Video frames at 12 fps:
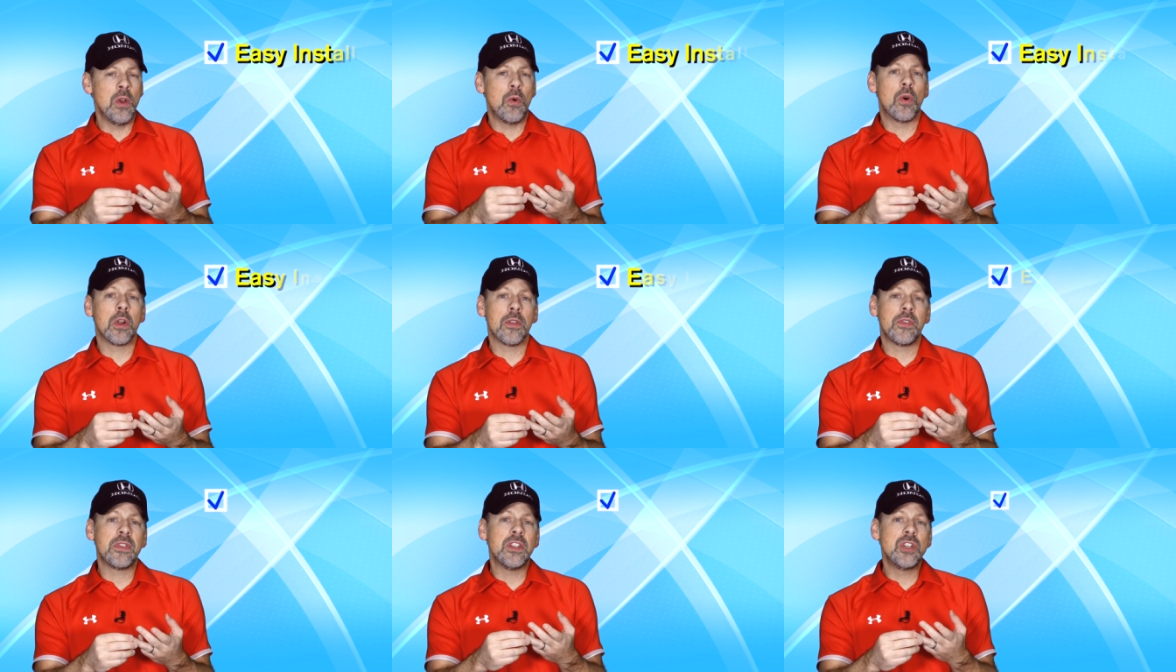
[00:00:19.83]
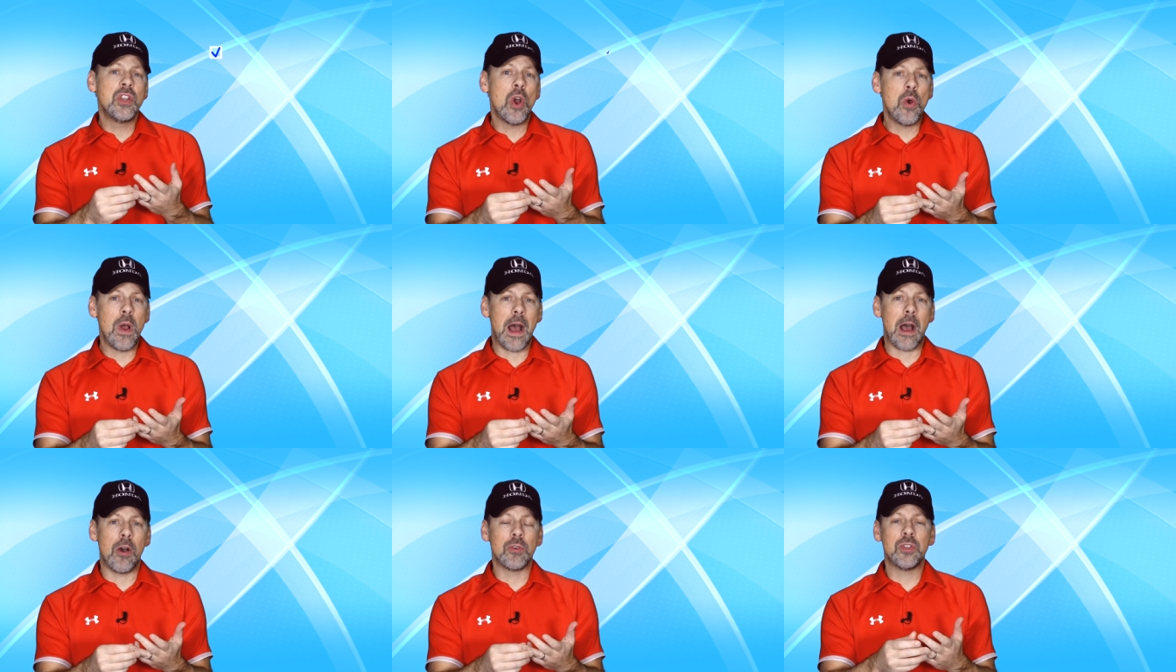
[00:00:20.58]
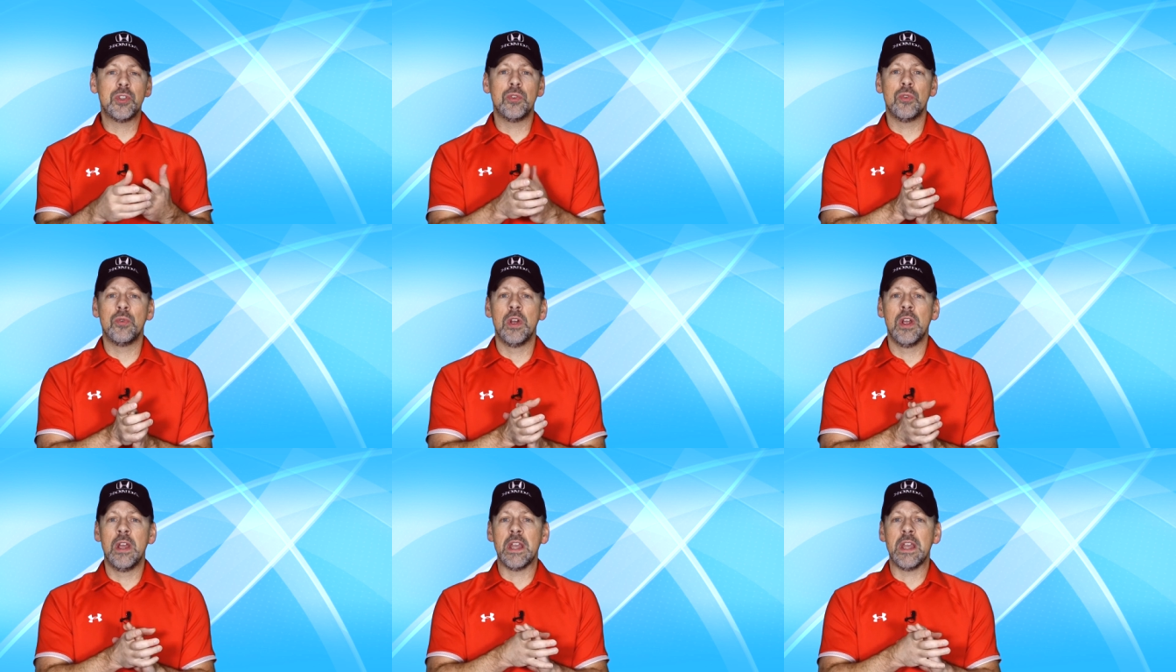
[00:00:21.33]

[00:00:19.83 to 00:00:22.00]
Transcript: or the know-how to